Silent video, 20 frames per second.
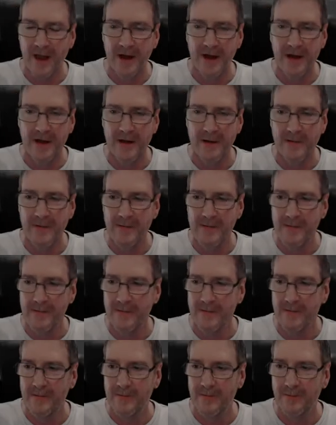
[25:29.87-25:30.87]

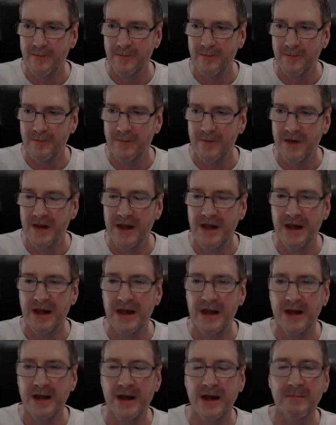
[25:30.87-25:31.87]
Um,
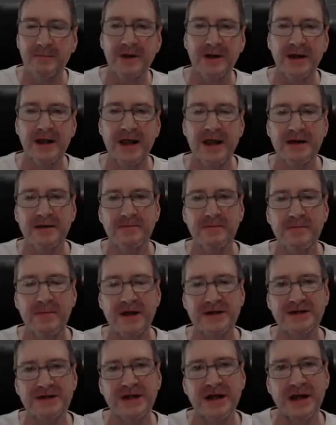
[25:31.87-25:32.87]
yeah, but again,
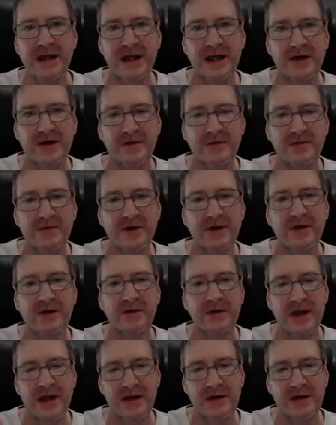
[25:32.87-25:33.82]
mentioning Eon Vue.